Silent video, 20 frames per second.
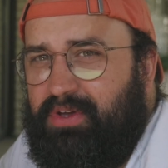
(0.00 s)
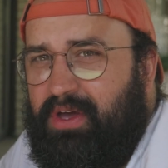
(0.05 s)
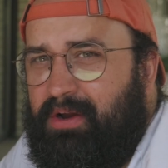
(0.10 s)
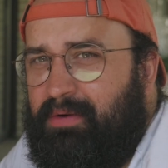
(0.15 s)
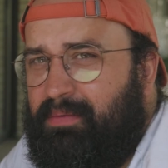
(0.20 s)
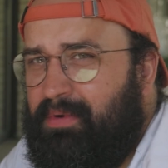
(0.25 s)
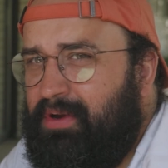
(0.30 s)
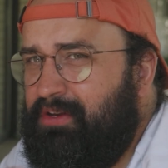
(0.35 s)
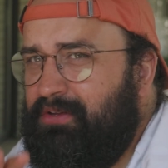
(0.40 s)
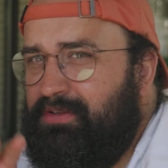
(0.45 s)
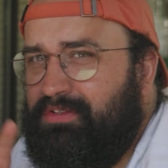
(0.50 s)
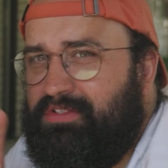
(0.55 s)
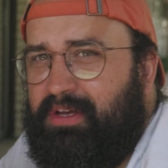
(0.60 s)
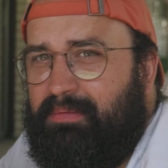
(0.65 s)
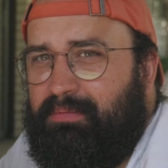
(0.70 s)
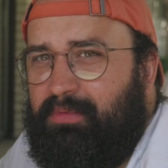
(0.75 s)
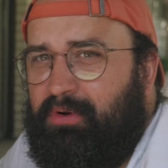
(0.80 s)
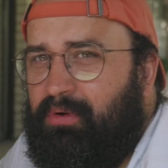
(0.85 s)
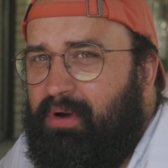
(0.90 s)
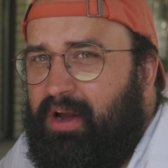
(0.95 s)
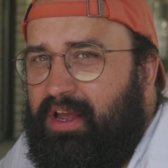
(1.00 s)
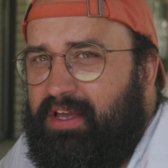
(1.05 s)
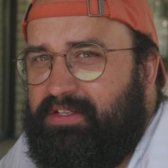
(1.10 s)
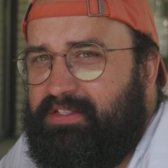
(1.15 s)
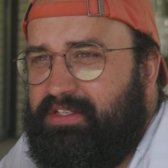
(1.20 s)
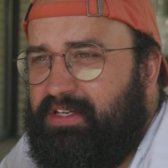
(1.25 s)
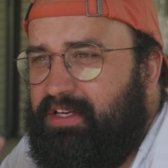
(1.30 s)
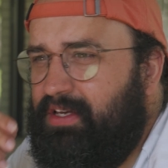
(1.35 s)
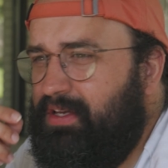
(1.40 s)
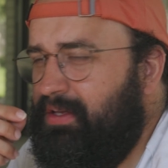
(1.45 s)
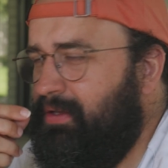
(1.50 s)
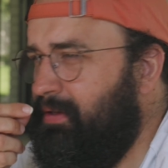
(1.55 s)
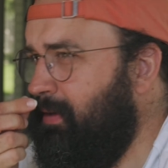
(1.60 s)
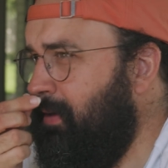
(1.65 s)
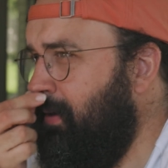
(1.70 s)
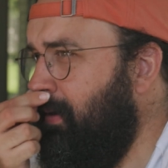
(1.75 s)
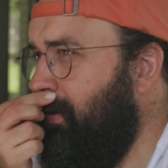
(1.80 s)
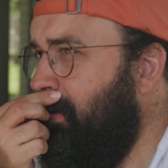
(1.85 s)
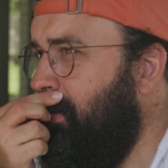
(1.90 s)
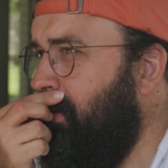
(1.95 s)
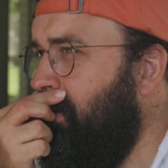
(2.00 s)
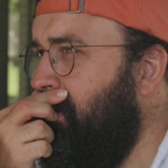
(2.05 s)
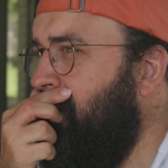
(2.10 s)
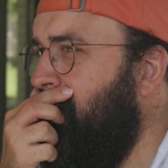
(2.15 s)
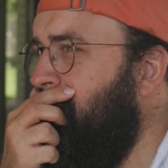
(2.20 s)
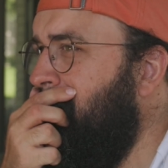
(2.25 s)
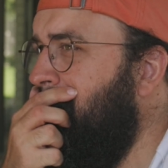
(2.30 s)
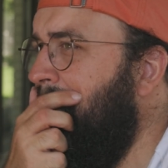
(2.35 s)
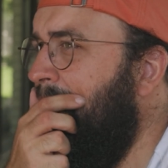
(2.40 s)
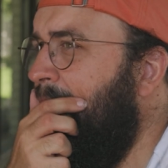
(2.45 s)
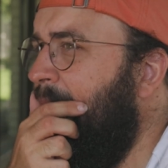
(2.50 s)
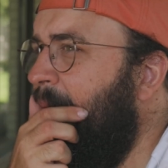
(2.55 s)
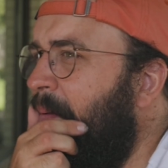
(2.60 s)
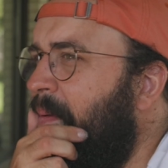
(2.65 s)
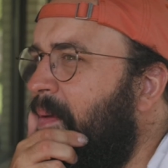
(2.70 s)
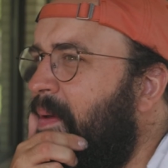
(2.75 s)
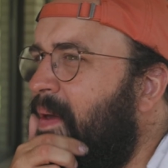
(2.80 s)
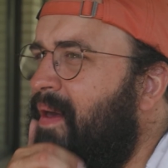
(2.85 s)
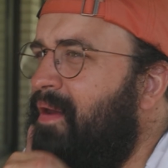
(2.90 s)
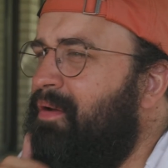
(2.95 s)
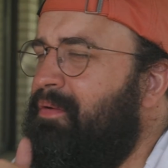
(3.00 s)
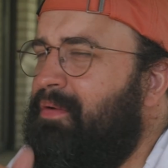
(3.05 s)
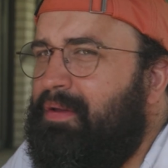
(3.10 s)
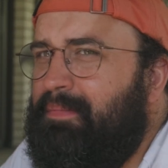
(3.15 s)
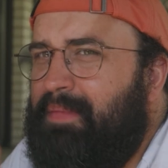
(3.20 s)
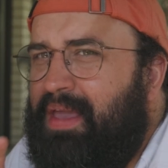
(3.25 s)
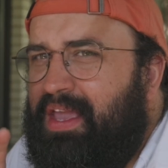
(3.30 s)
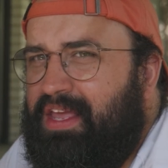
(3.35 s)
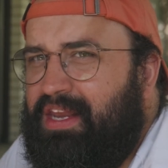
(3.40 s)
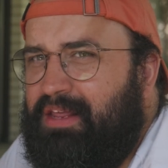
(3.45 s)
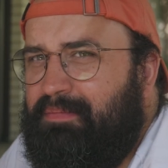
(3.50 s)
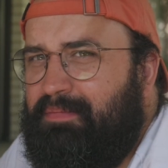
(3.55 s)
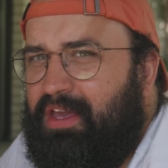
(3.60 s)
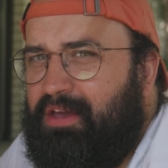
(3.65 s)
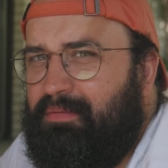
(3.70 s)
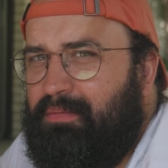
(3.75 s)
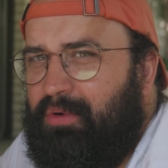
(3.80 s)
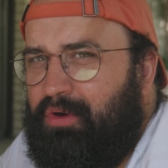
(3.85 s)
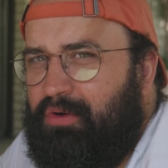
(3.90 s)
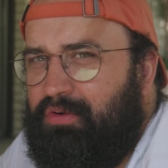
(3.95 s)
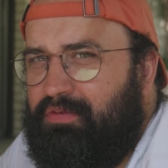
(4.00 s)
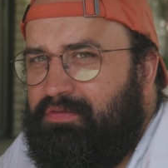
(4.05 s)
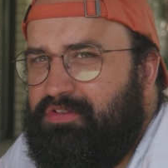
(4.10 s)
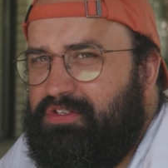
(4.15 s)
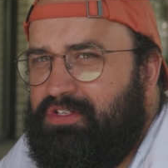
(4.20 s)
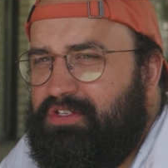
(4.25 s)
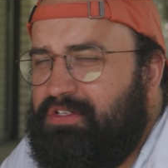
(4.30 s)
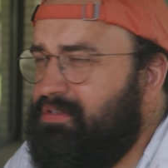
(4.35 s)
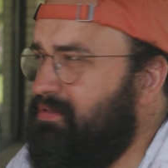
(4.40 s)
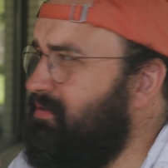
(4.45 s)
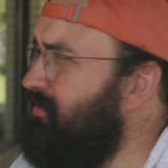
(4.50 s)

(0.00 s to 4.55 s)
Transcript: so I don't want to do something crazy. I don't want to make any big moves.